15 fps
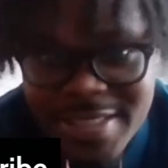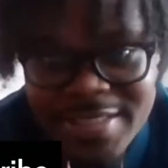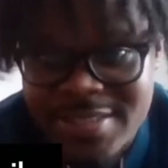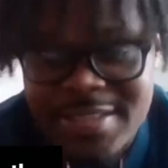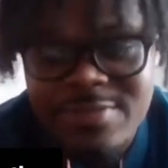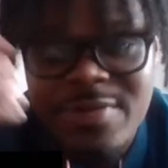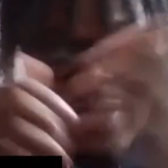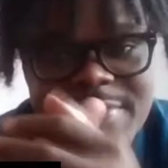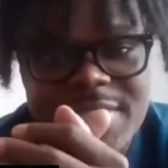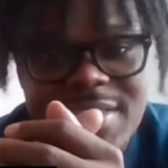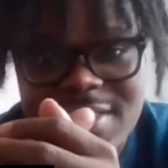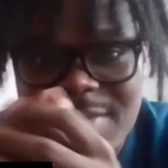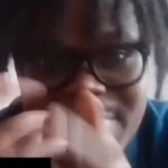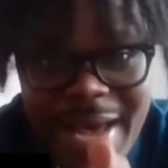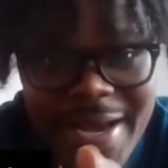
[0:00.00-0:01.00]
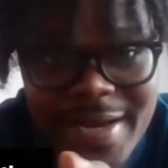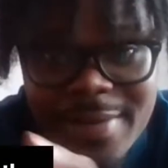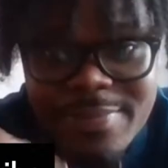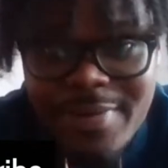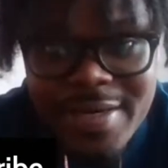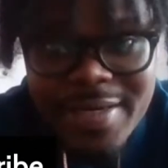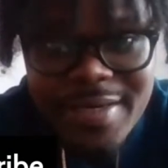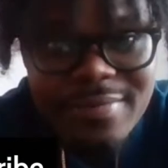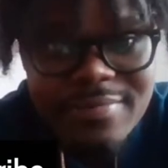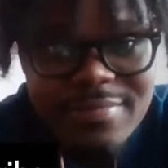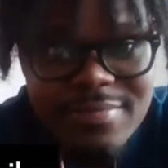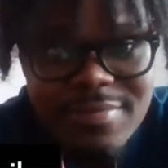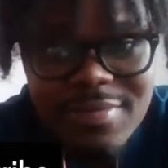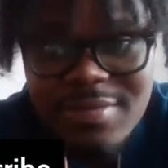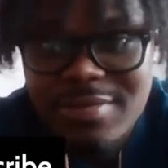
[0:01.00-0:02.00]
second team reps, he's a backup right now.
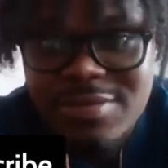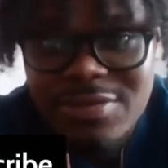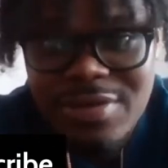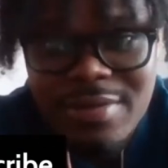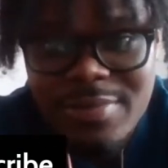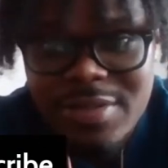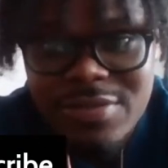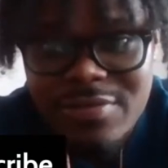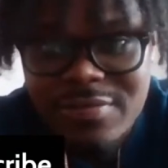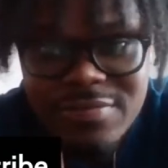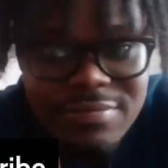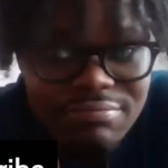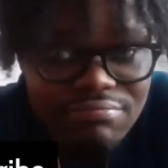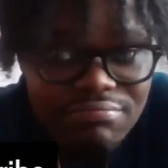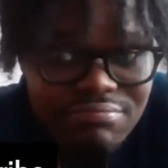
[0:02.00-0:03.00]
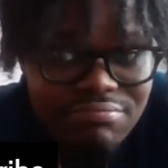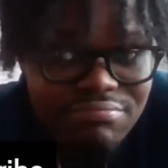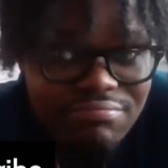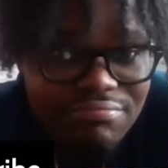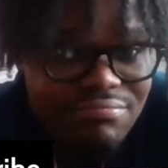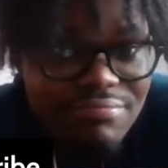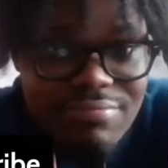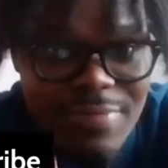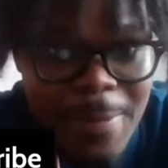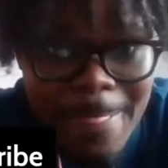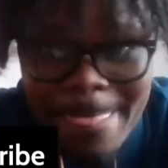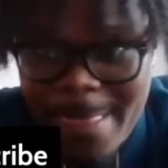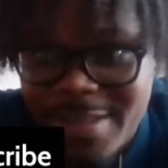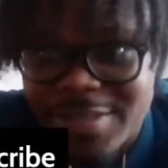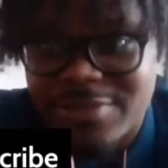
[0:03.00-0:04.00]

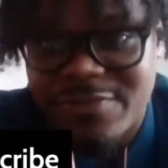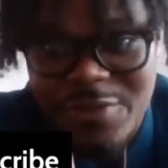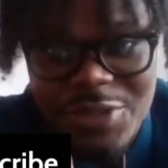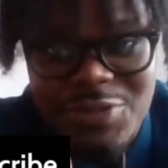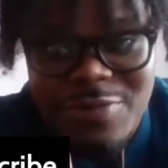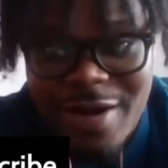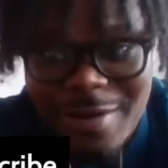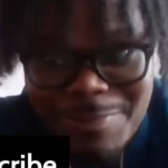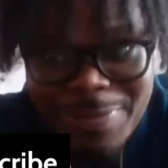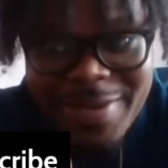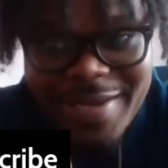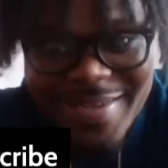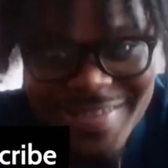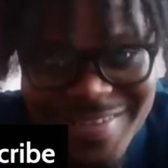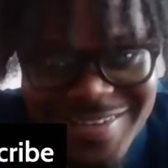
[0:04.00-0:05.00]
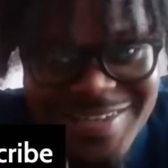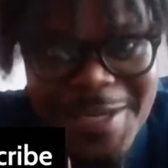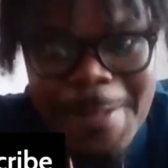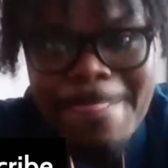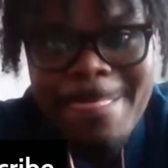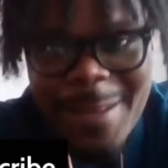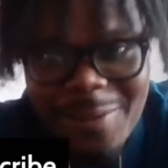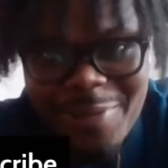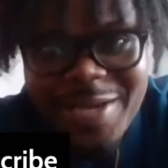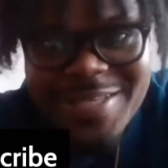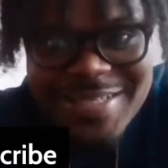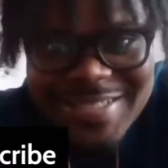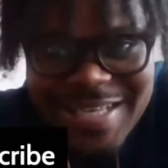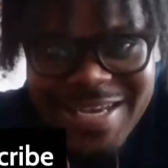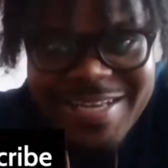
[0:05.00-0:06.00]
He's a first round pick going
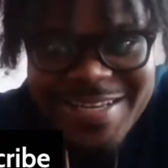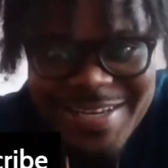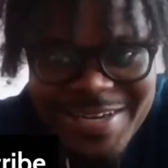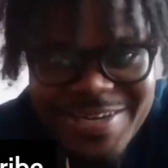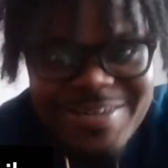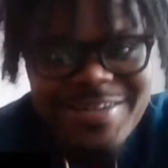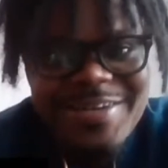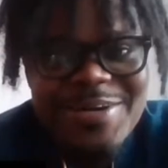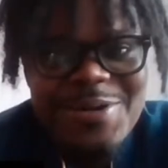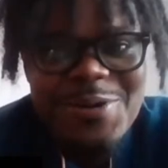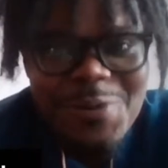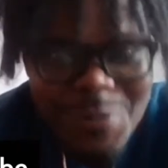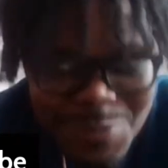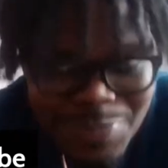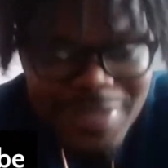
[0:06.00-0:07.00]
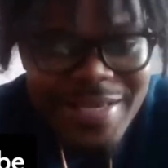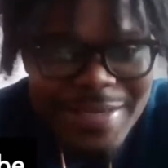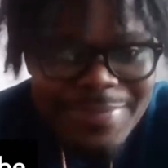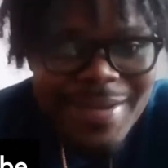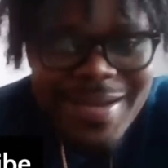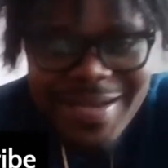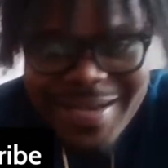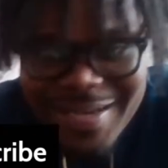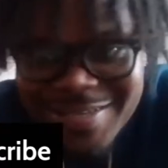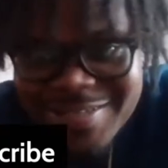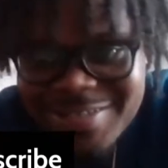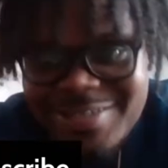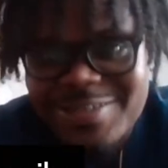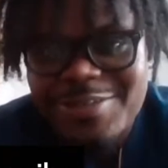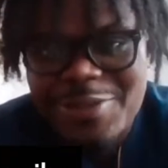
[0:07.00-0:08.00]
into the second year, who's playing
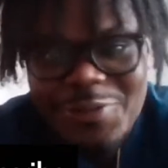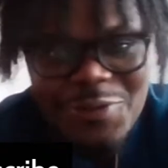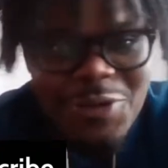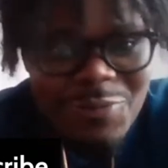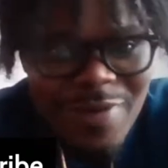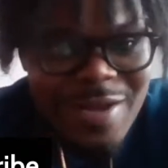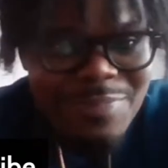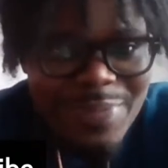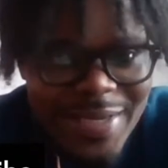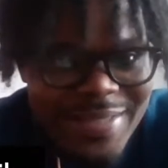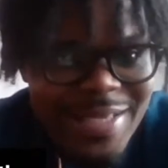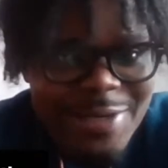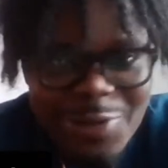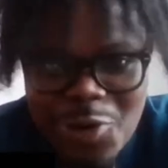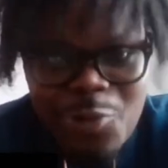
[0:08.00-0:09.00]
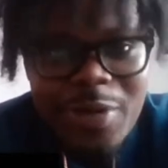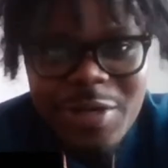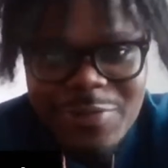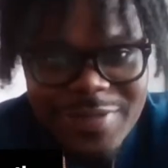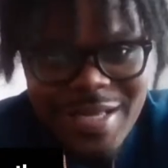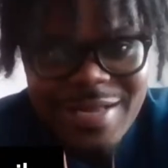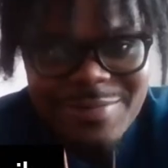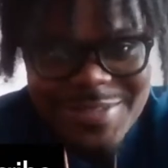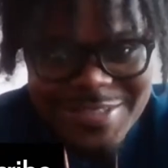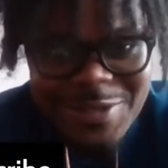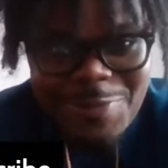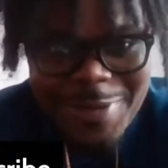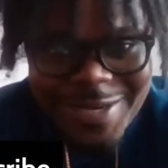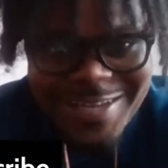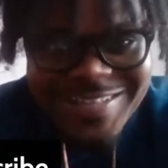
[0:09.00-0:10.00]
behind the third round pick that nobody would thought would
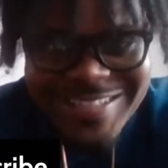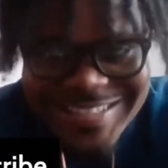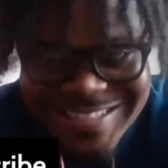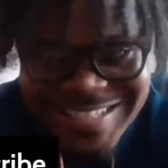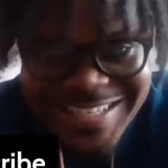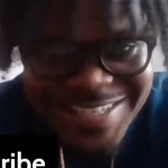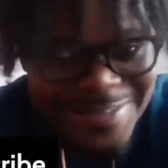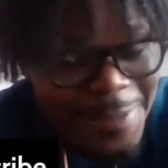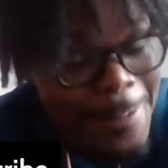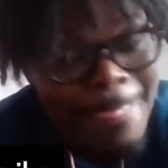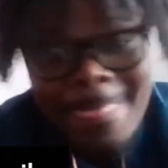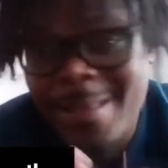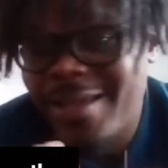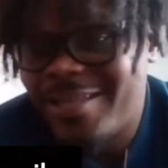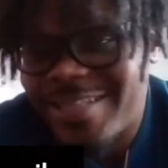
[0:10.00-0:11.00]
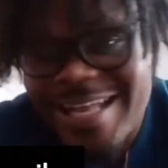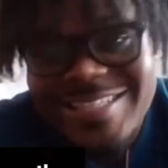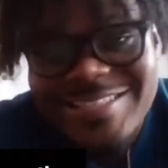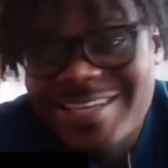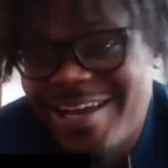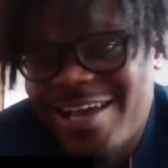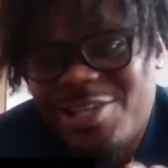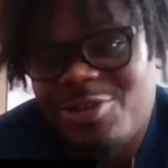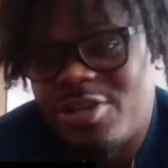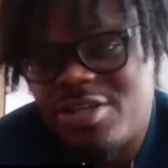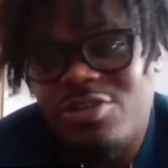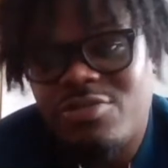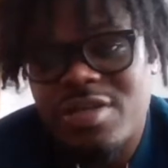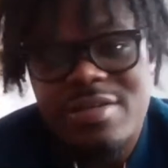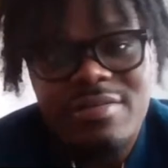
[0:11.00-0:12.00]
still be on this team. That's
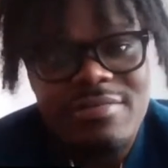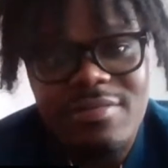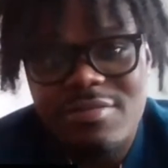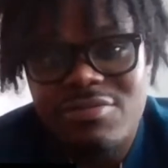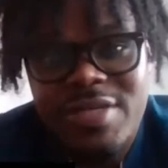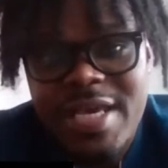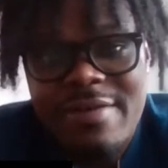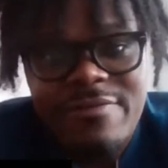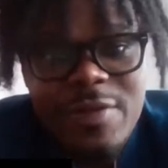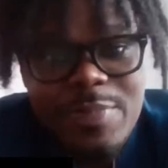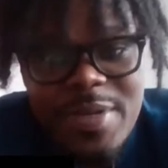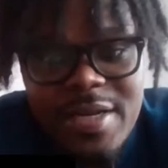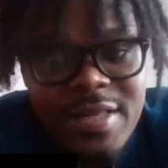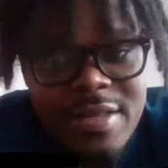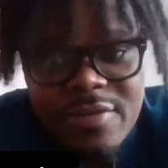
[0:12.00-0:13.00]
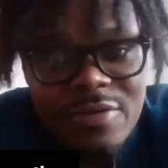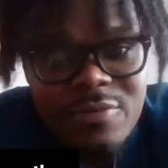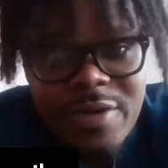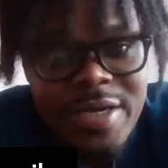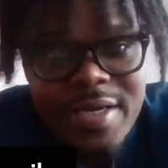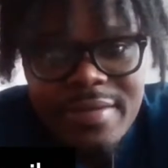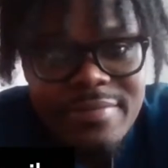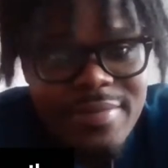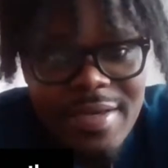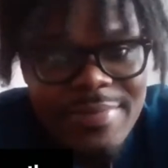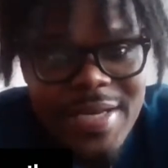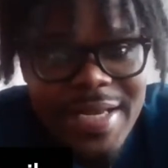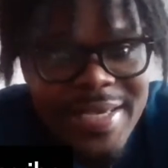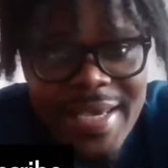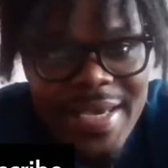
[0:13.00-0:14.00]
you can't flip it any other way.
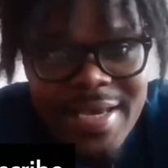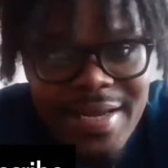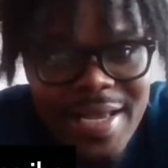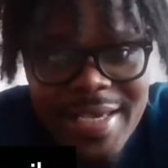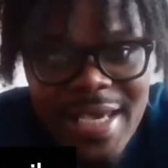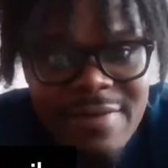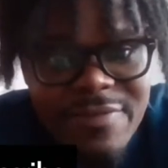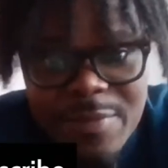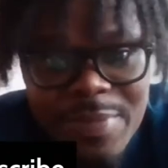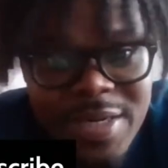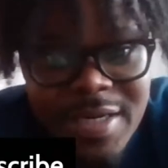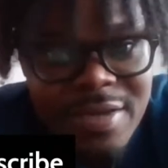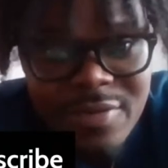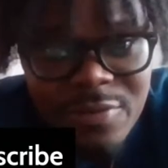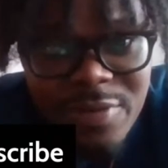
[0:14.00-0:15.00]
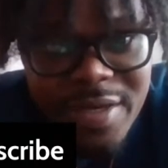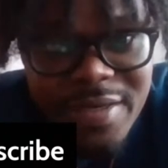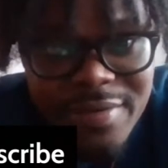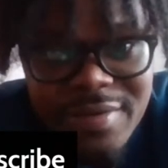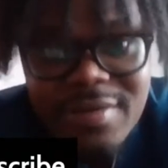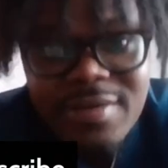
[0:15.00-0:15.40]
I can't flip it any other way.